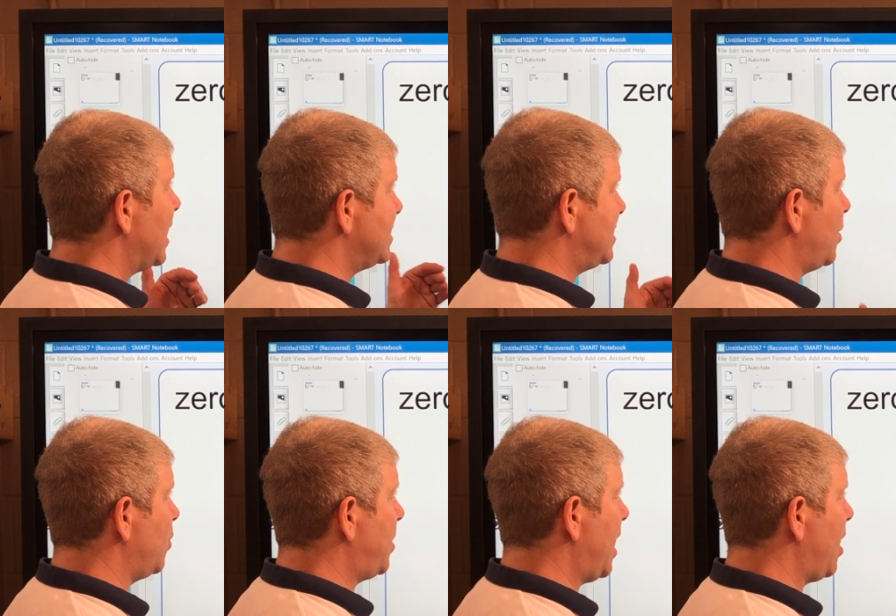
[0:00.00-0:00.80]
a zero
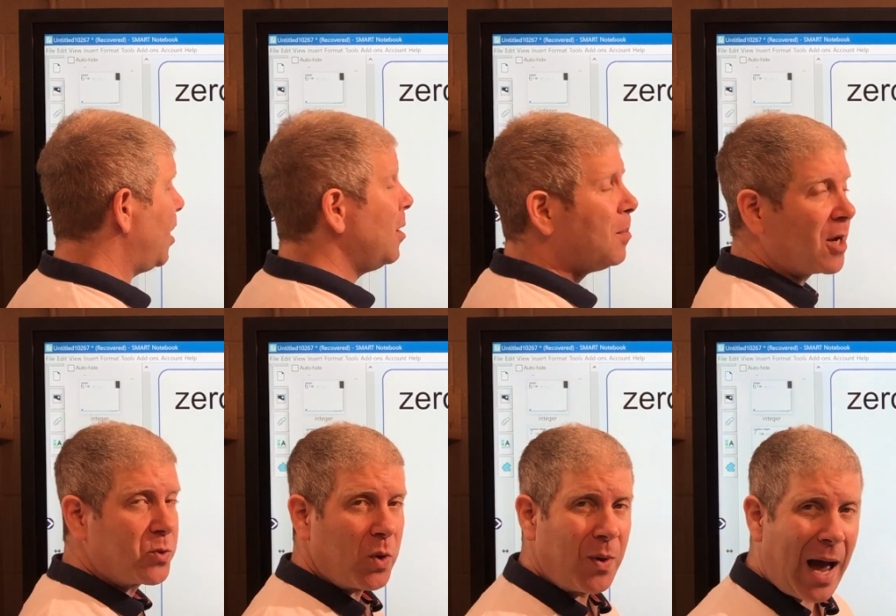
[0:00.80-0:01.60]
pair, because
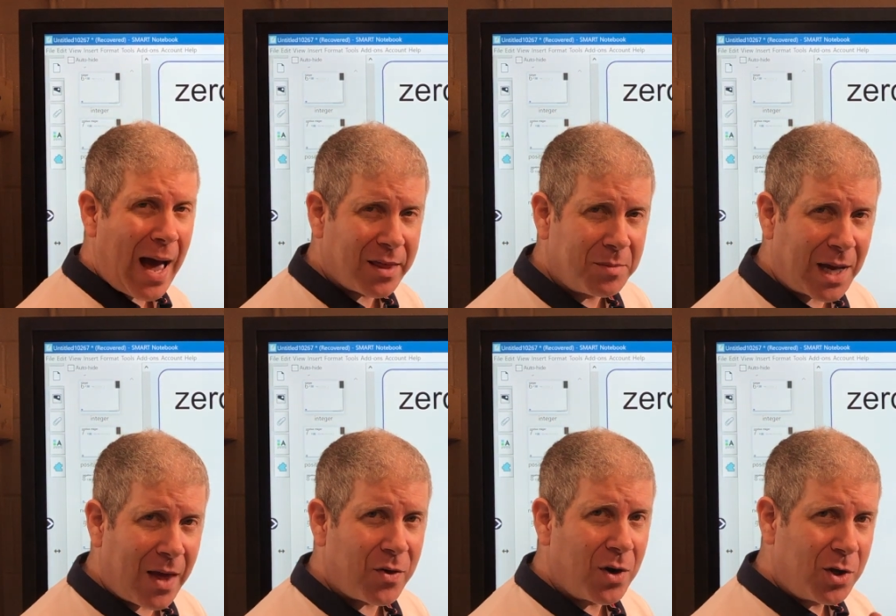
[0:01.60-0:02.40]
when you add them
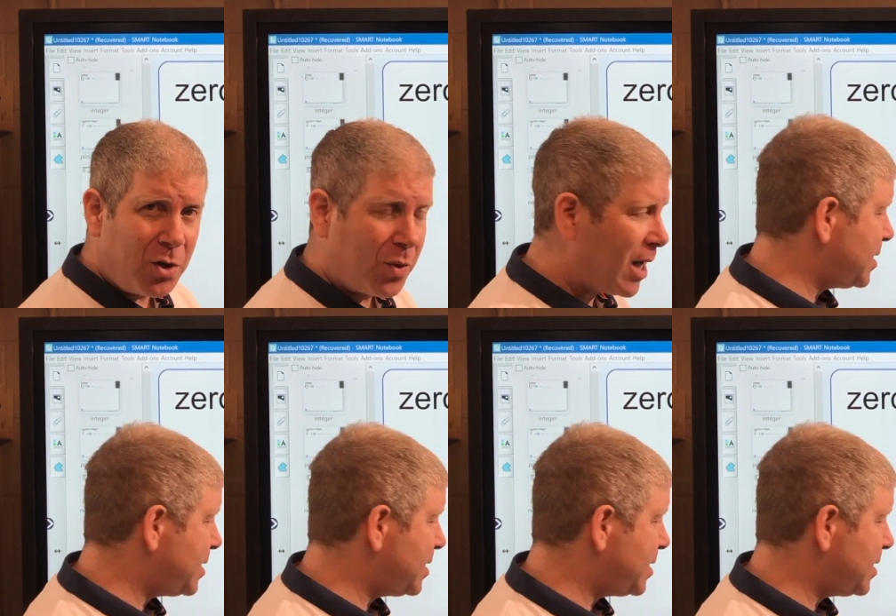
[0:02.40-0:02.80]
together, you get